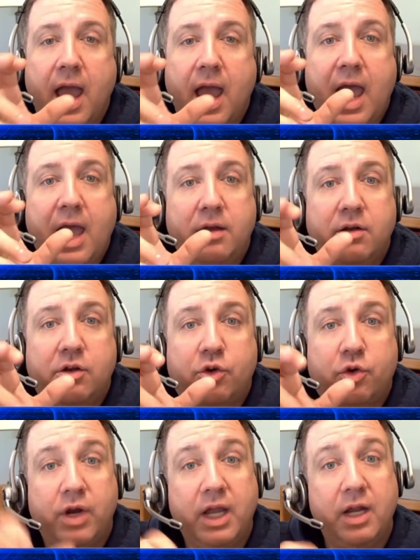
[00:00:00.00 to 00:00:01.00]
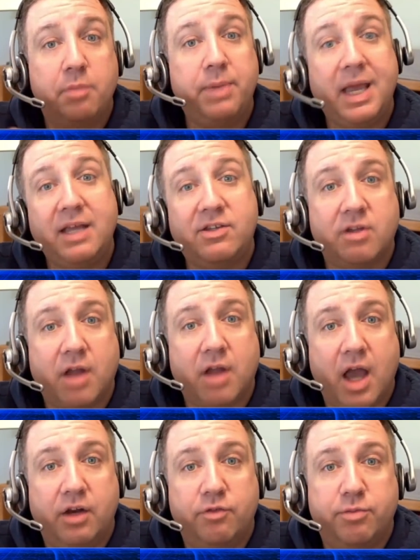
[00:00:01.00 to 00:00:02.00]
and create a
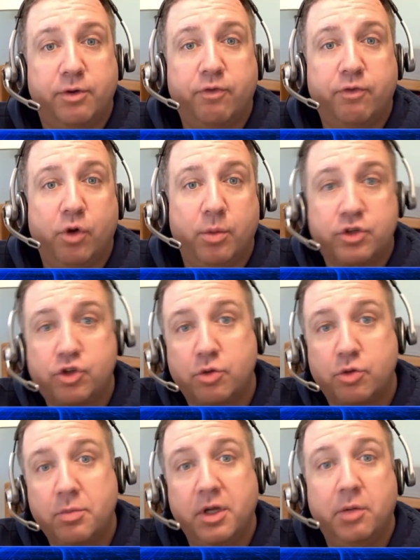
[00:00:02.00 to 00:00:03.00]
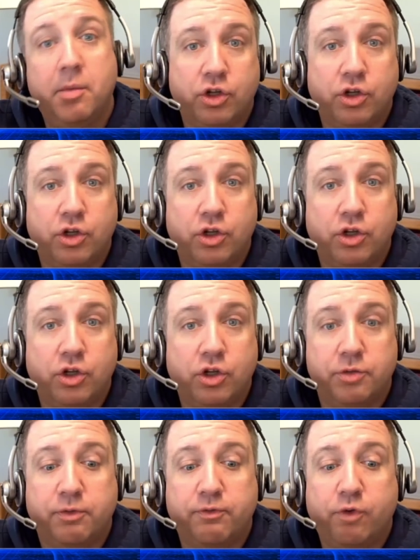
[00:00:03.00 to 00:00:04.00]
baseline of performance or minimum
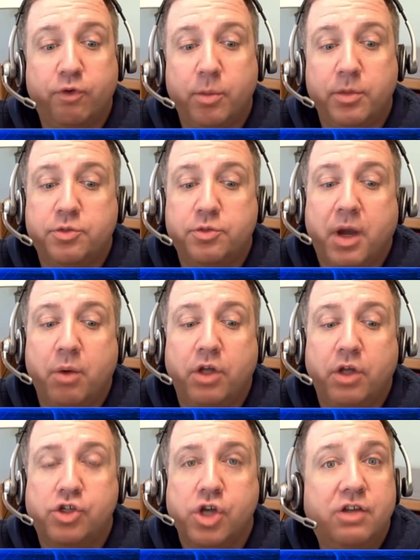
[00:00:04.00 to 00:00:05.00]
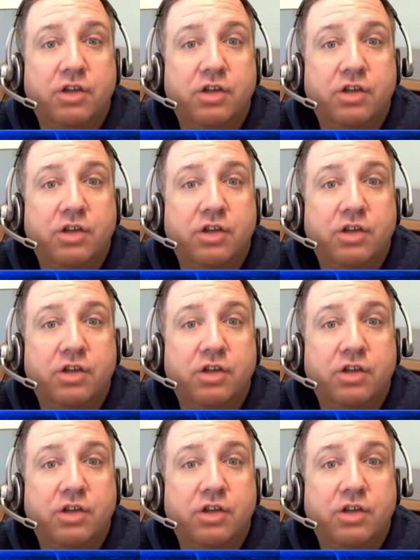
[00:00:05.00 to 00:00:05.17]
threshold of performance by which